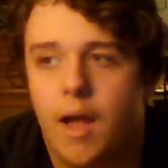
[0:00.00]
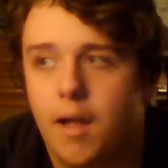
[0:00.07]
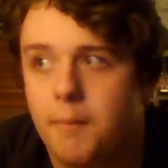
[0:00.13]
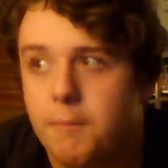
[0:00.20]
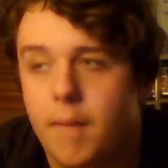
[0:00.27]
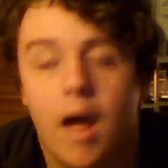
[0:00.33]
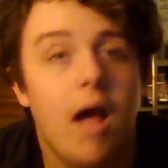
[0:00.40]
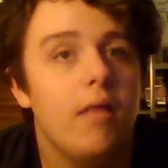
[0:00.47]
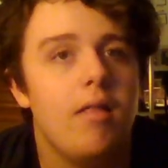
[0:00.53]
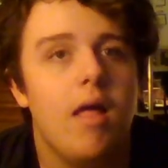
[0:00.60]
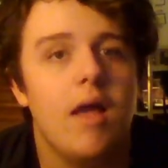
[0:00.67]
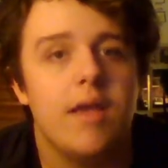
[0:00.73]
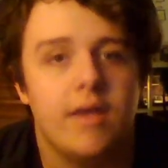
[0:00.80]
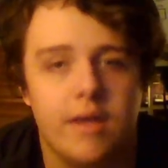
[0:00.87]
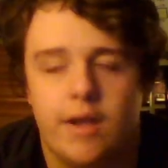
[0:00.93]
not
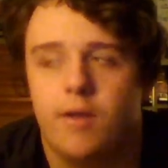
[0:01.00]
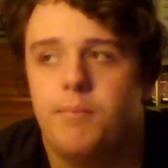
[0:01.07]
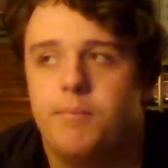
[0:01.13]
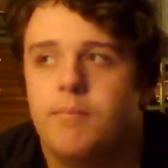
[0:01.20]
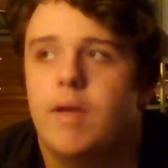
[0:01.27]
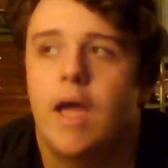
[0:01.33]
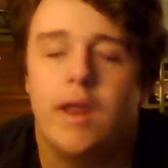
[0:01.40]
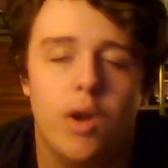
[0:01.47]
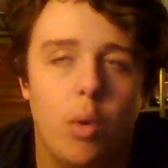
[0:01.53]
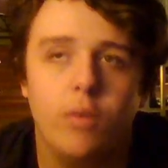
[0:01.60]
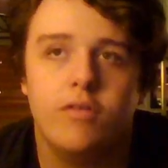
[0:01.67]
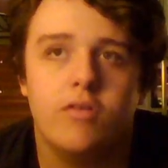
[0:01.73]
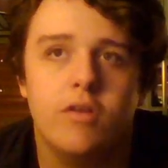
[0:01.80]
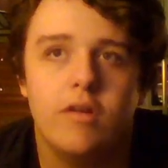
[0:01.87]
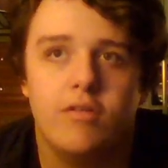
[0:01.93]
lying here, I know it's
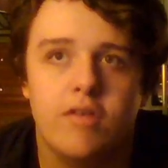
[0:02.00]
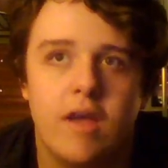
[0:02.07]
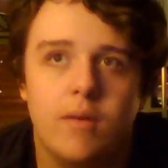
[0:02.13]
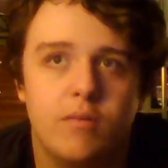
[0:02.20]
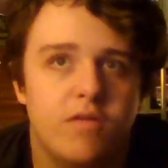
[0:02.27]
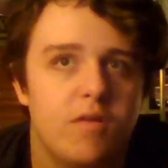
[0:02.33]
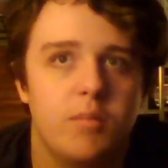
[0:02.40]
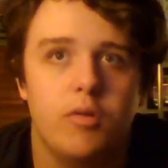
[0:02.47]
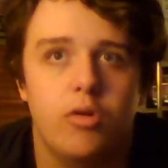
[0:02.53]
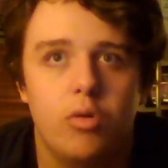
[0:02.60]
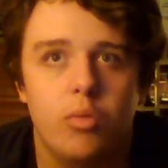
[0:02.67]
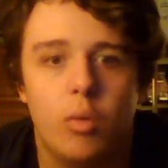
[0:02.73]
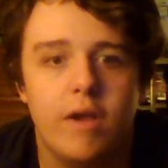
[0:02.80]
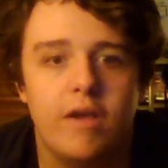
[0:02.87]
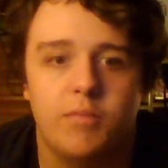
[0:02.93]
gonna sound similar in
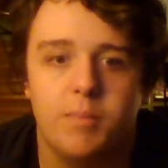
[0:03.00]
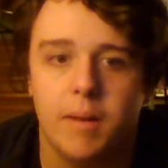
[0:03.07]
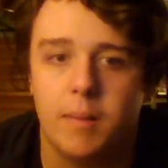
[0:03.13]
ways, but